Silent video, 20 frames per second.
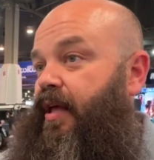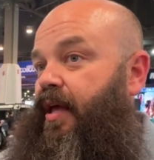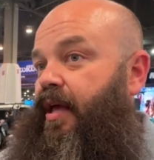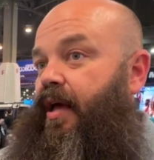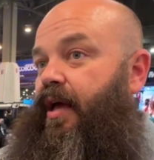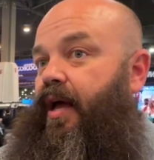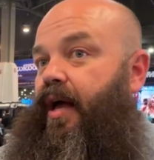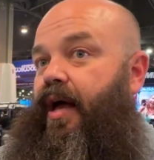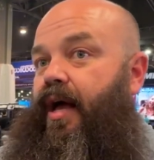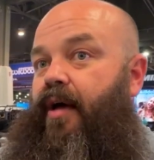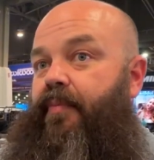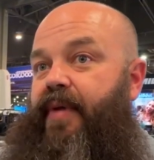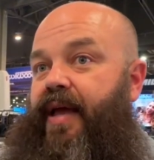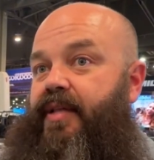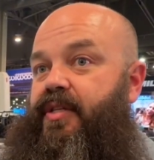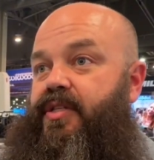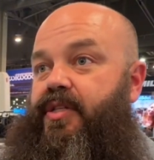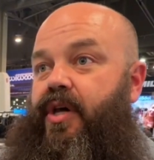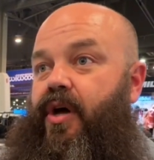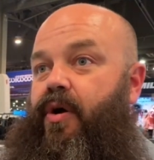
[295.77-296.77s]
Okay. Um,
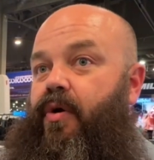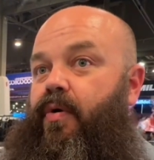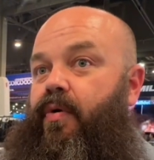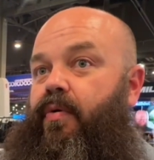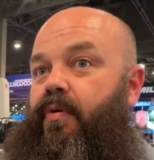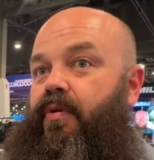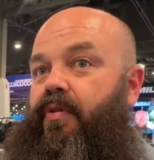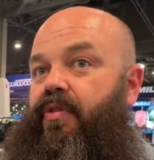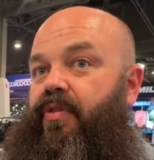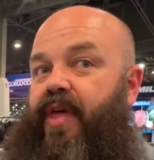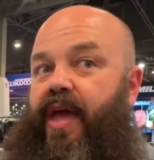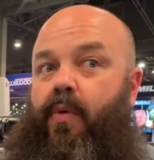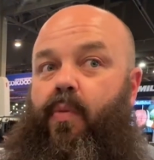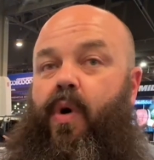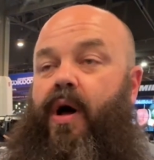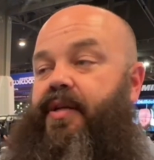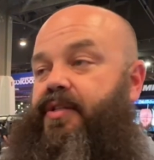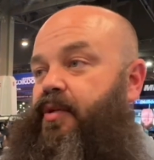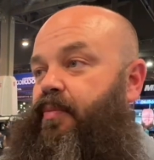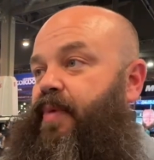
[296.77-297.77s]
and so they
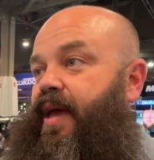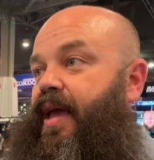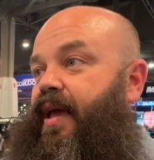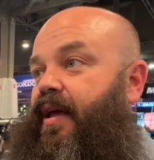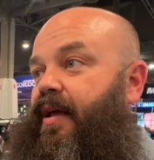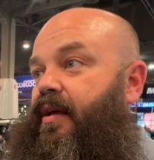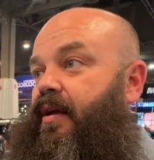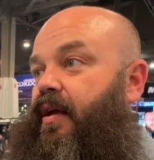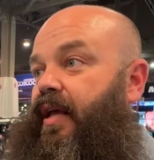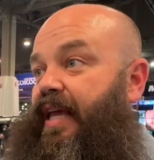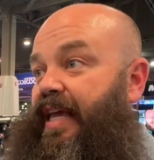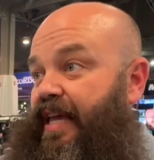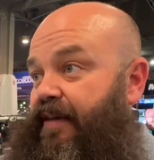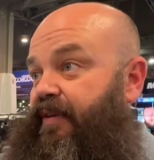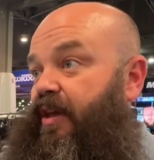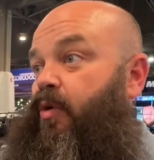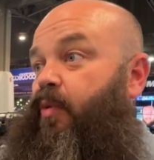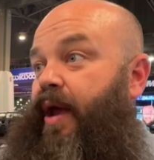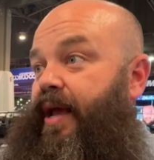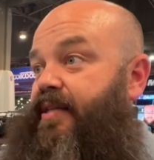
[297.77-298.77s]
want to make
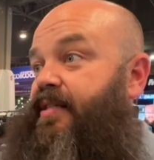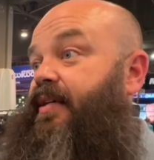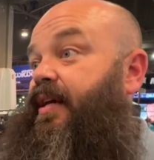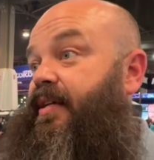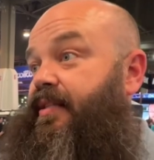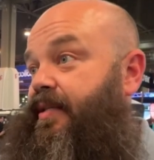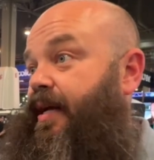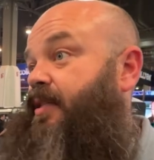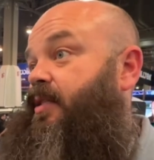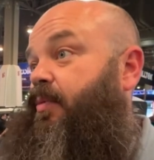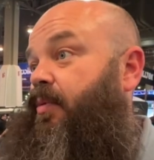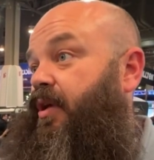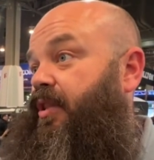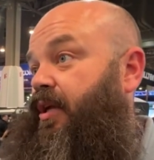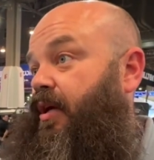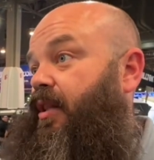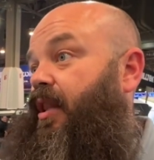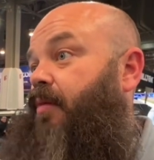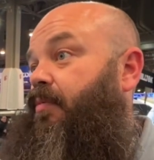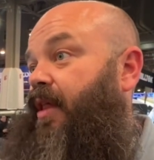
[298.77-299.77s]
EV racing accessible at
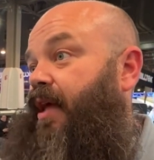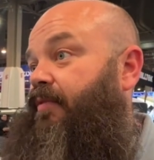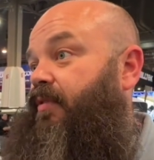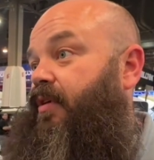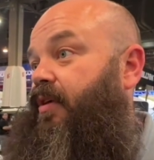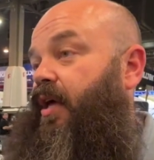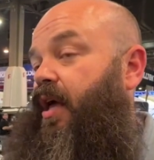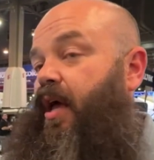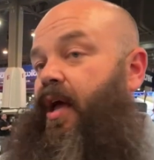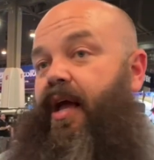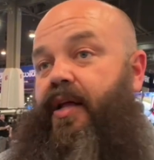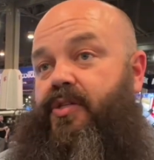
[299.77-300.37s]
the club level. Right.